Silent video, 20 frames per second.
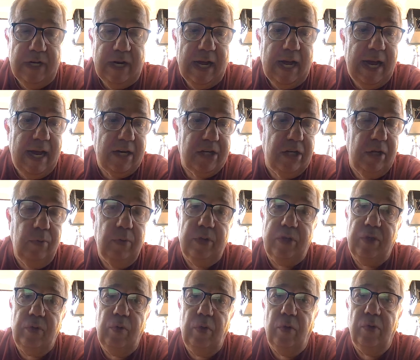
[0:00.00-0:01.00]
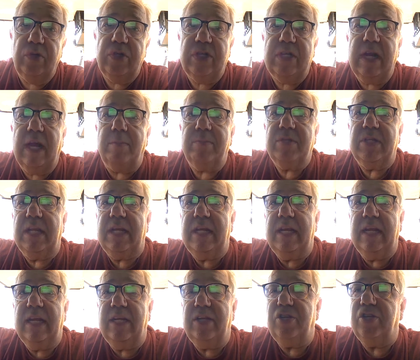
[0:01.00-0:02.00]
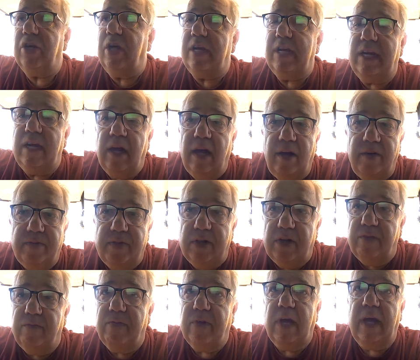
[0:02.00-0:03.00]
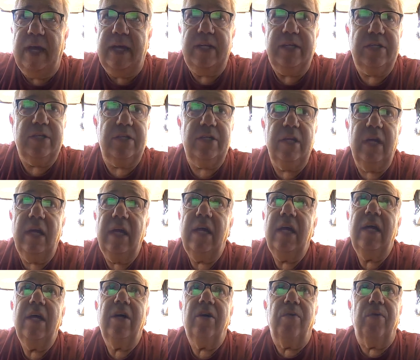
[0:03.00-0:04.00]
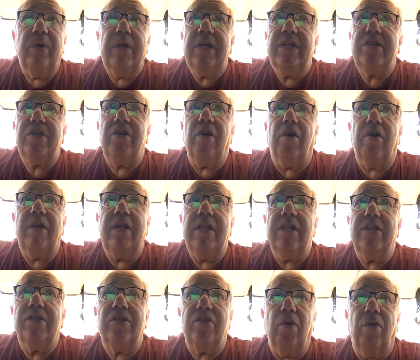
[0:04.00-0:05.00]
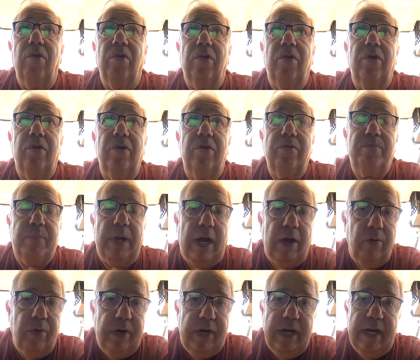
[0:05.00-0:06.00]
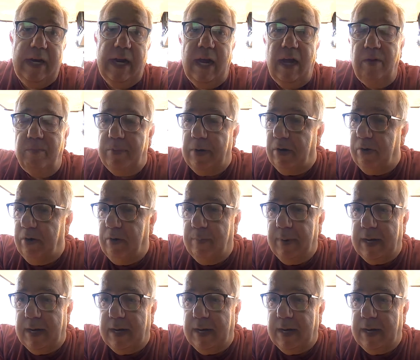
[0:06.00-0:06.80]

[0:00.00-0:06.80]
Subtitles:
And I actually went through those steps they did, shutting off the device, restarting the solar, powering it down, powering it